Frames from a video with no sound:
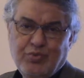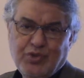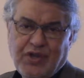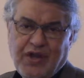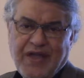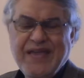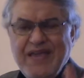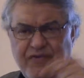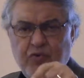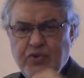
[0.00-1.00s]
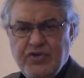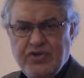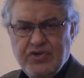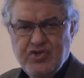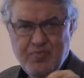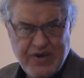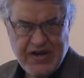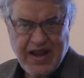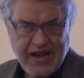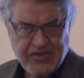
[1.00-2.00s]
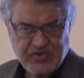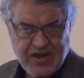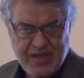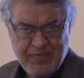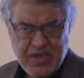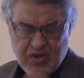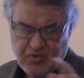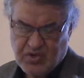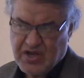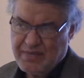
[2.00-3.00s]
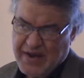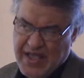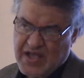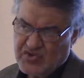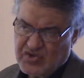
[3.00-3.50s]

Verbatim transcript: Even when Jibreel alayhi would come and ask him,